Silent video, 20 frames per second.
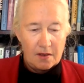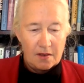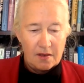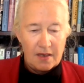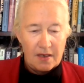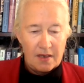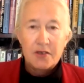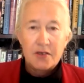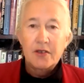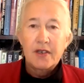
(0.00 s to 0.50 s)

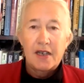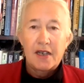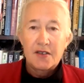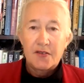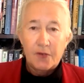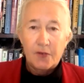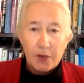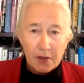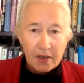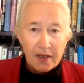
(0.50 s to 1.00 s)
natural gas
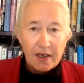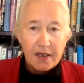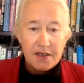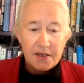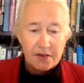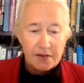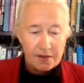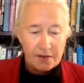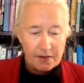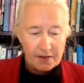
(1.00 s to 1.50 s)

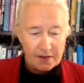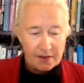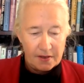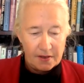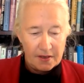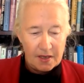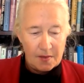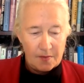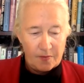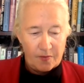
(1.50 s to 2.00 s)
fertilizers
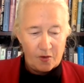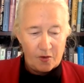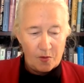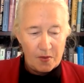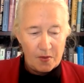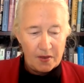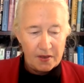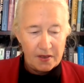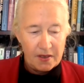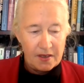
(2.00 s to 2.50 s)
keep four
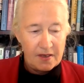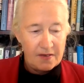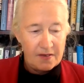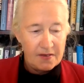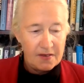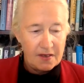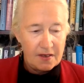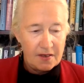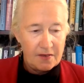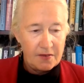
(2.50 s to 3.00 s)
billion
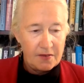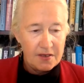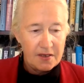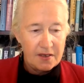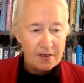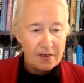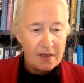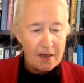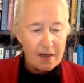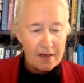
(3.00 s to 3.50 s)
of, of us
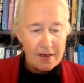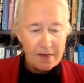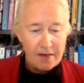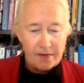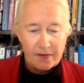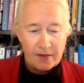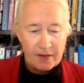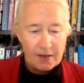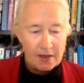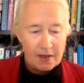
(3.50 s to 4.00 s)
alive.
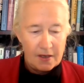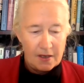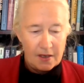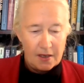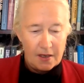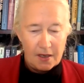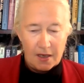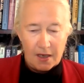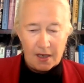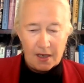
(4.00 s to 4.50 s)

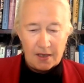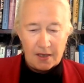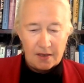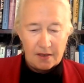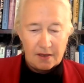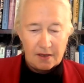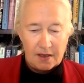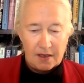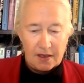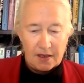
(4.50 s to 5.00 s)

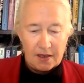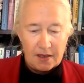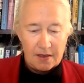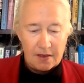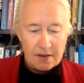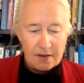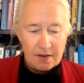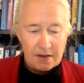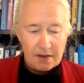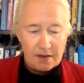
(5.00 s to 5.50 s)

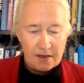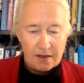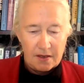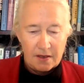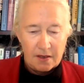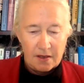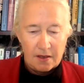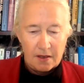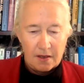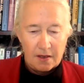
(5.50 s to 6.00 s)
And
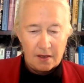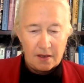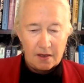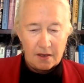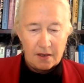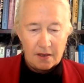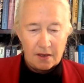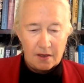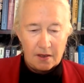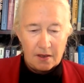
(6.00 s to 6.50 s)

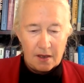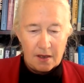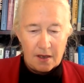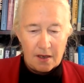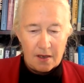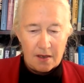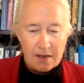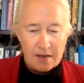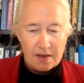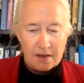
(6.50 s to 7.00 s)

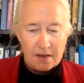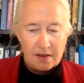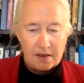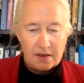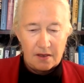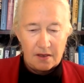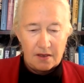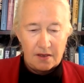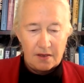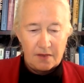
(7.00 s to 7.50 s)
uh,
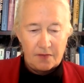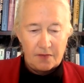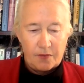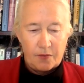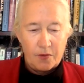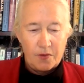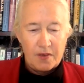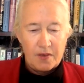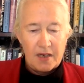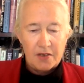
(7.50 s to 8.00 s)

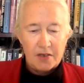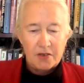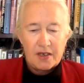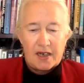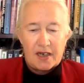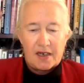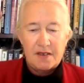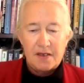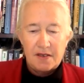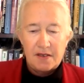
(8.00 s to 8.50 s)
natural
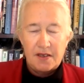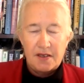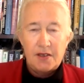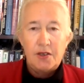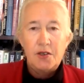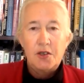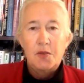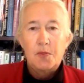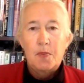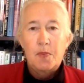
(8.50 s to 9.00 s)
gas is a
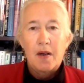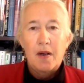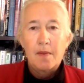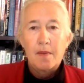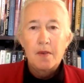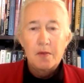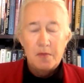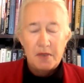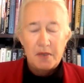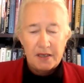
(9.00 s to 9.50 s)
huge
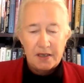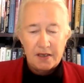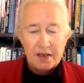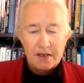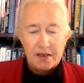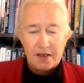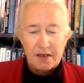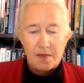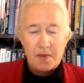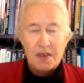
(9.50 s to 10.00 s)
problem because
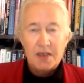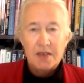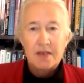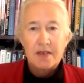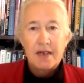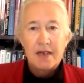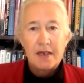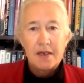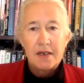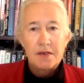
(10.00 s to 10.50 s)
it emits
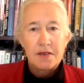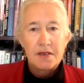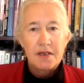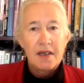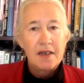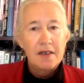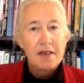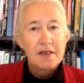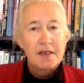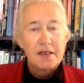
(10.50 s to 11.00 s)
nitrous
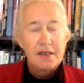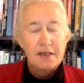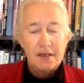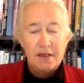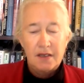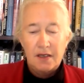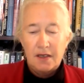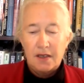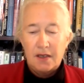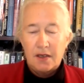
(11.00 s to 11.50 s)
oxide
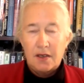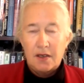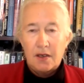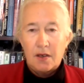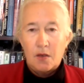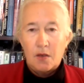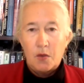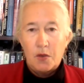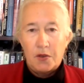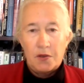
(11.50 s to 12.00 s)

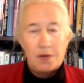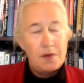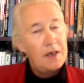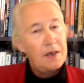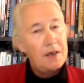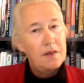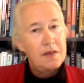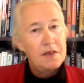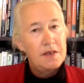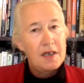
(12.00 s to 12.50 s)
with three
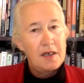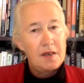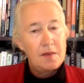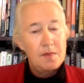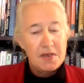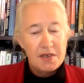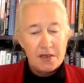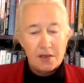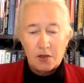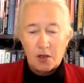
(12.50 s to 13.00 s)
hundred
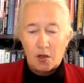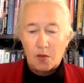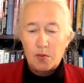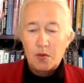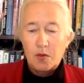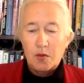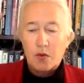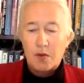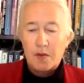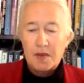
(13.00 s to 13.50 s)
times the global
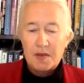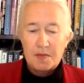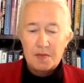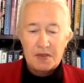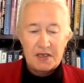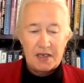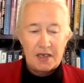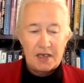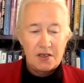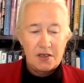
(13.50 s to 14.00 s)
warming
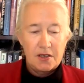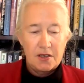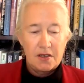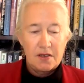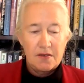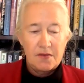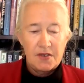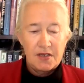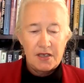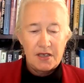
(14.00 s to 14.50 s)
potential
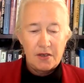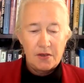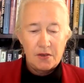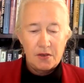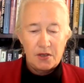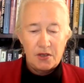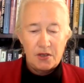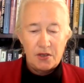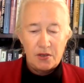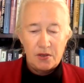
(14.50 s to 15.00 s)
of C O
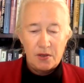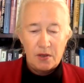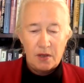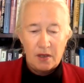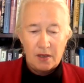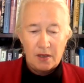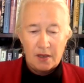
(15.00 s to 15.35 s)
two.